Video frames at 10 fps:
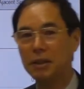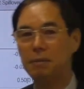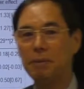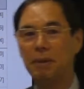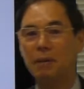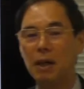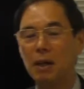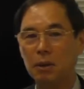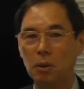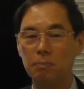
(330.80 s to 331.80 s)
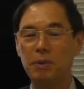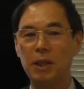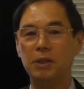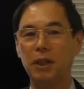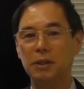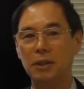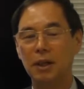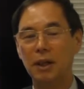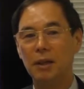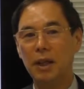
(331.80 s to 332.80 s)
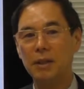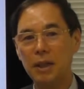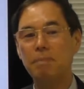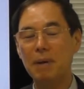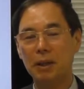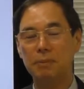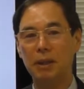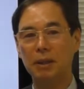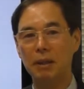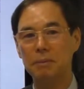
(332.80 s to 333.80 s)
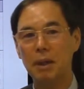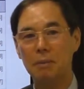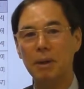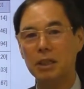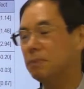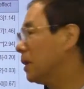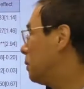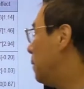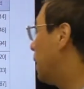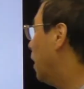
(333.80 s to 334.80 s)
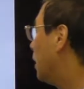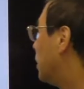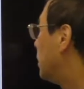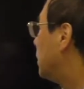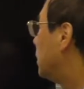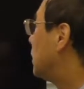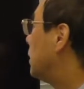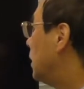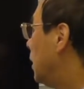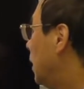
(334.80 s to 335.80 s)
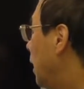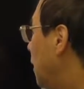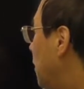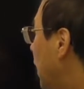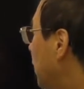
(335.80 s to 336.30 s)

has been completed, then impact became much, much bigger. And